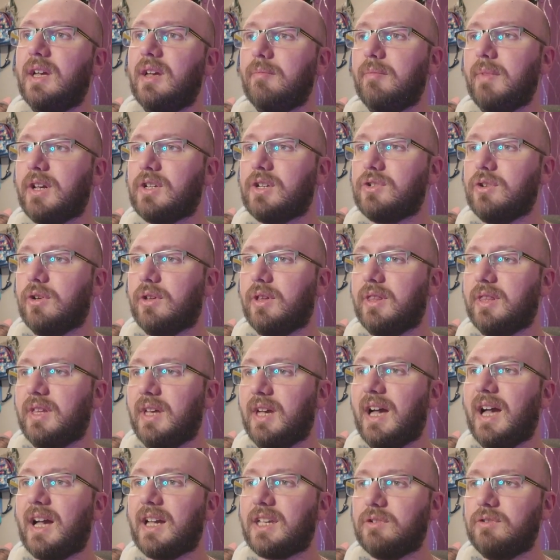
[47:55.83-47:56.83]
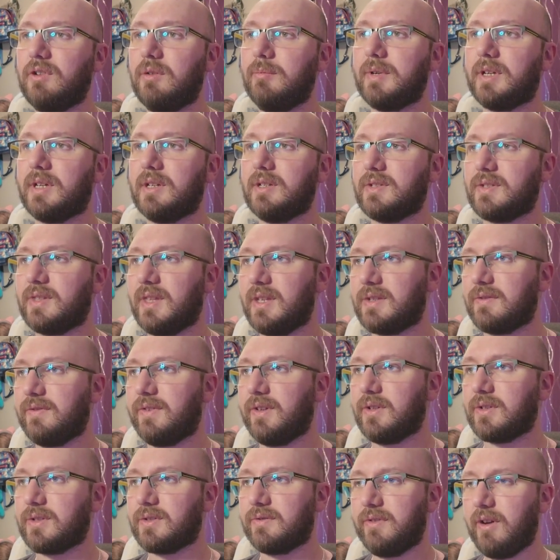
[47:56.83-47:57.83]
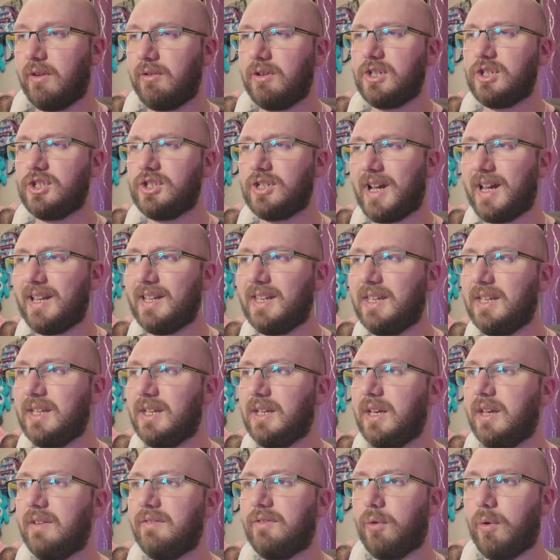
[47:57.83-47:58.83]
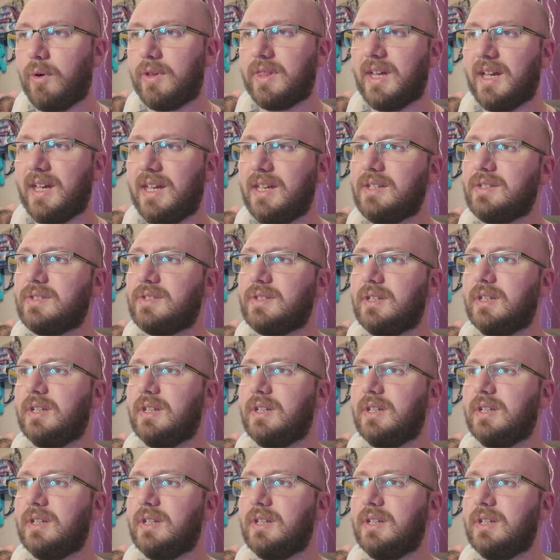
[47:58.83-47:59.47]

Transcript: Make sure that they're accurate, because this feels very shiny for what that is.